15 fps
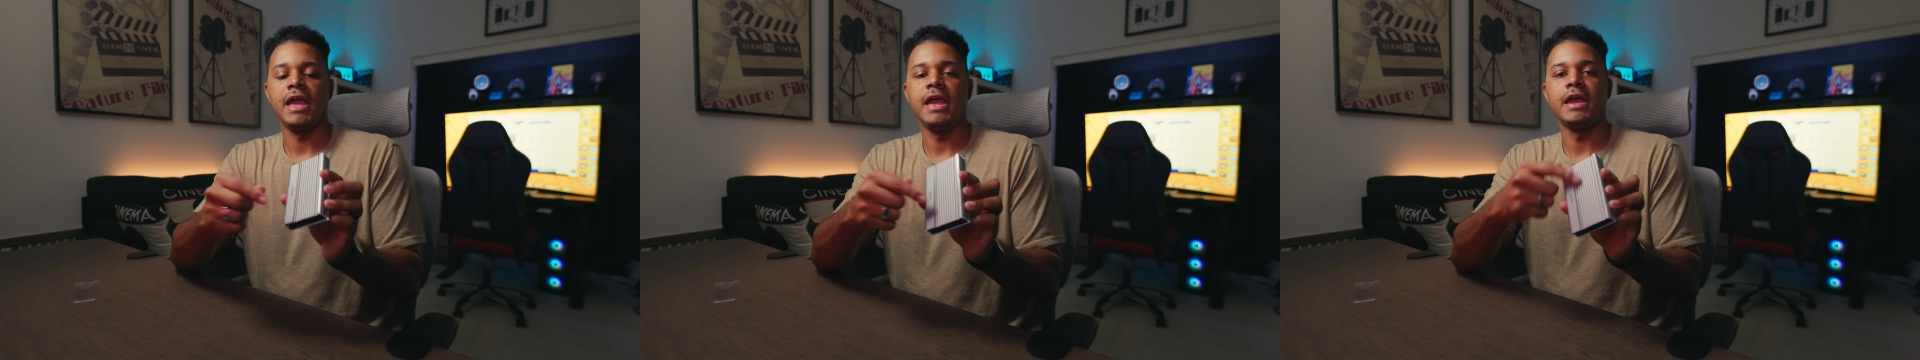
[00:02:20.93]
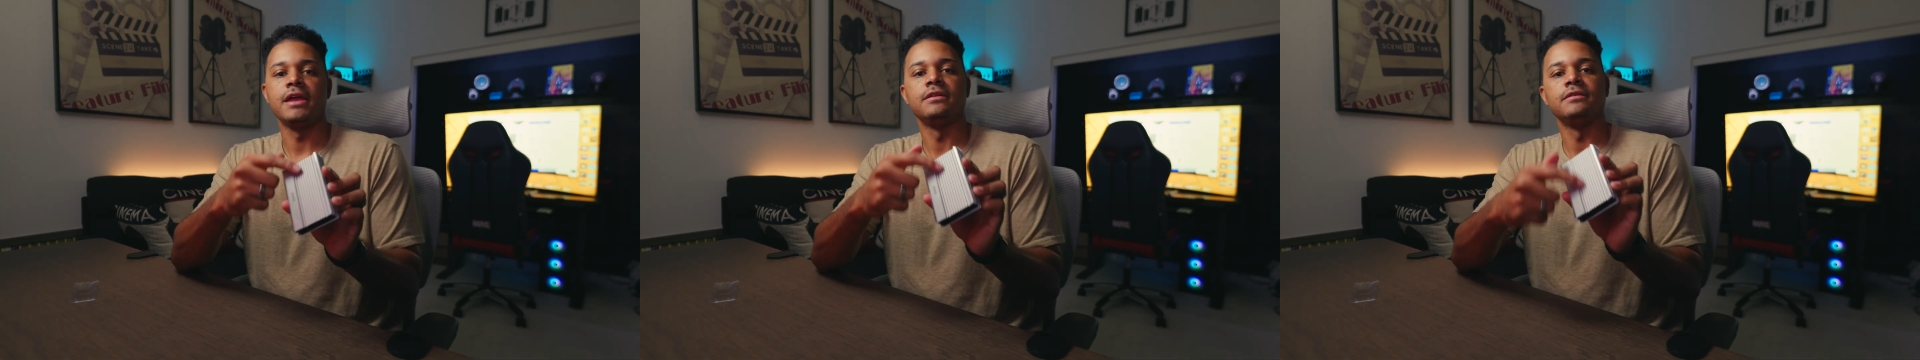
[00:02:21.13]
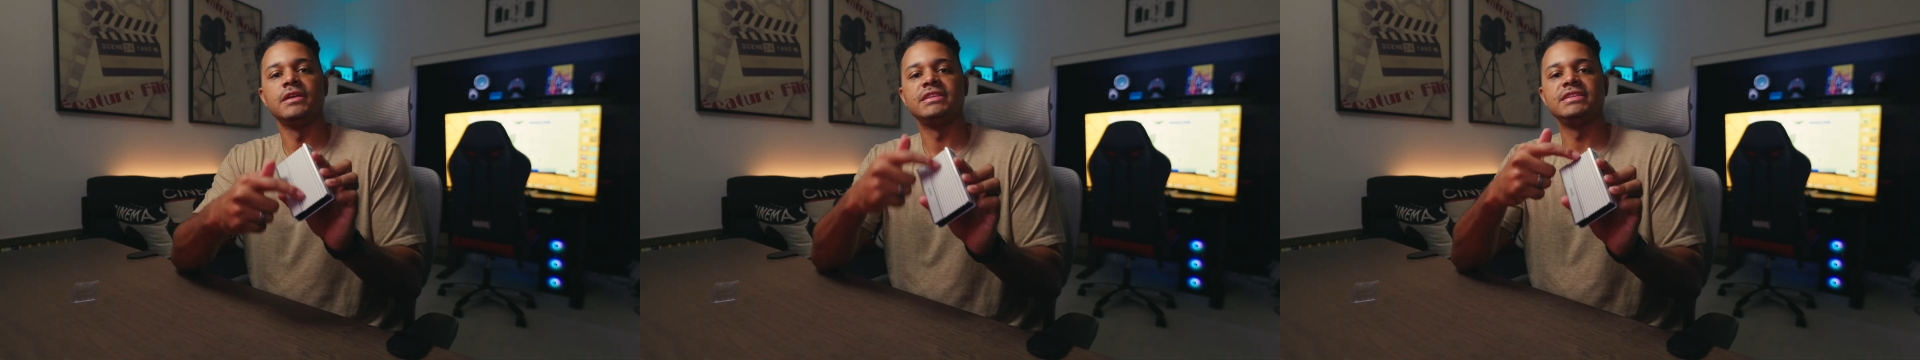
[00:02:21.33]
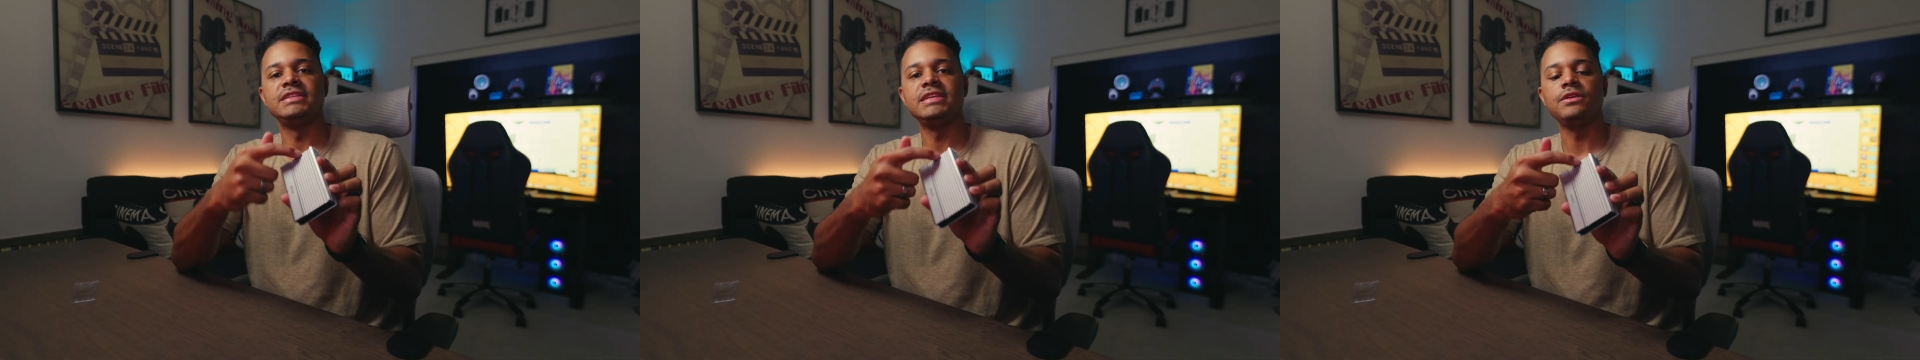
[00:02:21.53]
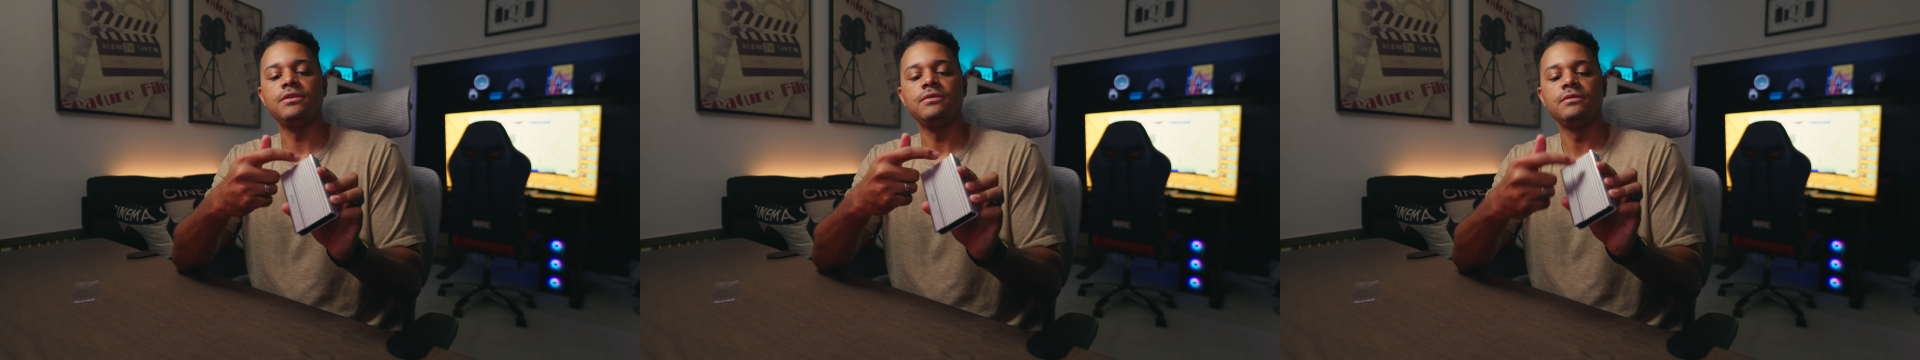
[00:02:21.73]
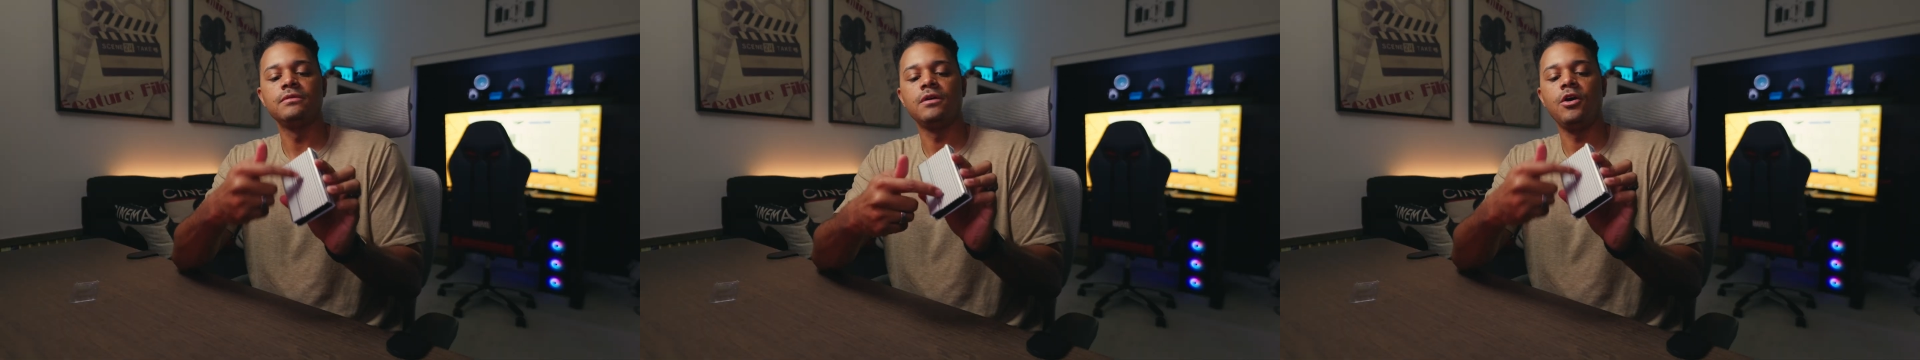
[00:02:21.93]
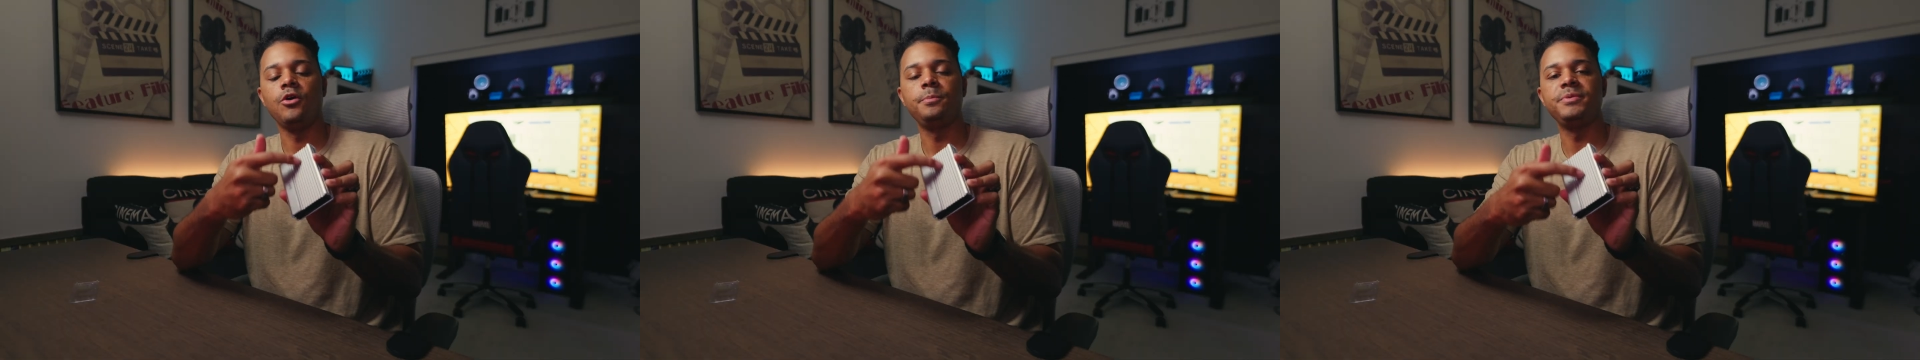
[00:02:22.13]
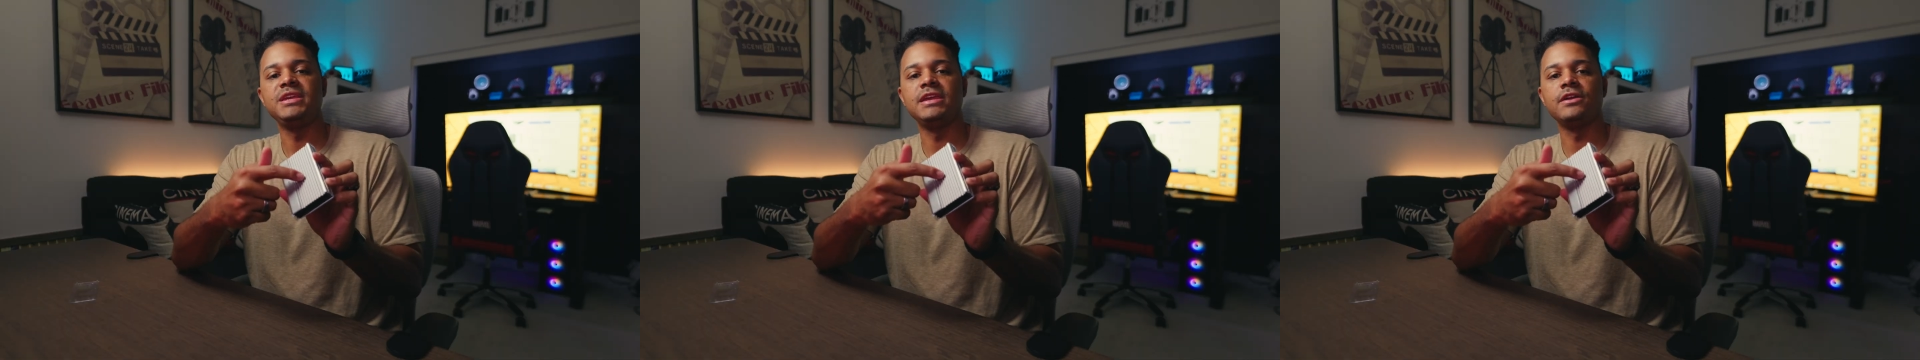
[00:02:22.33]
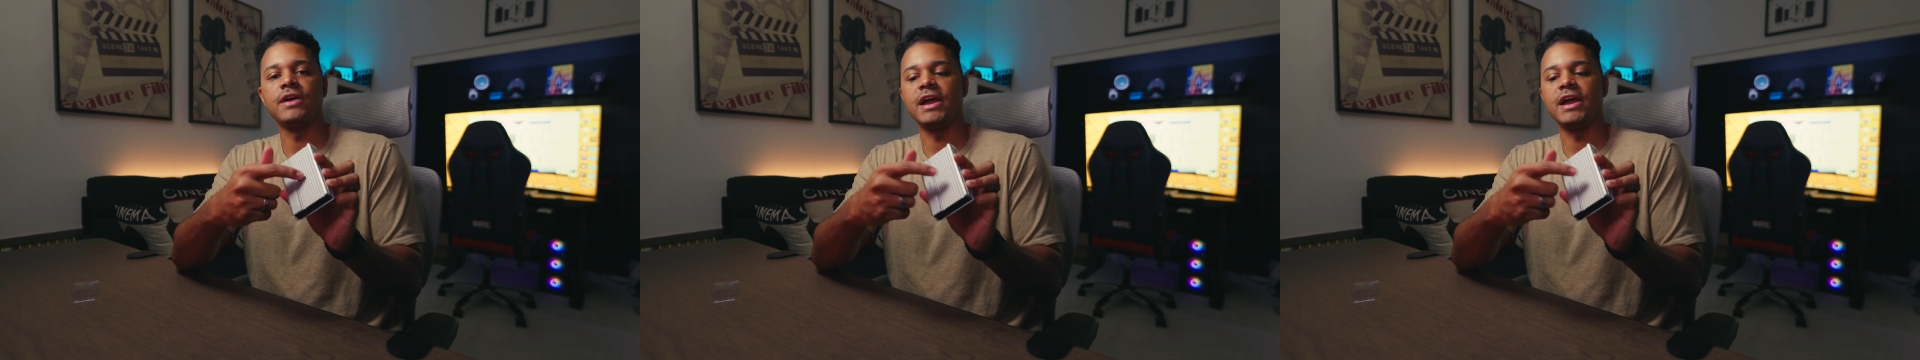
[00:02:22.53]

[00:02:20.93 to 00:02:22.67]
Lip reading: and it's still open here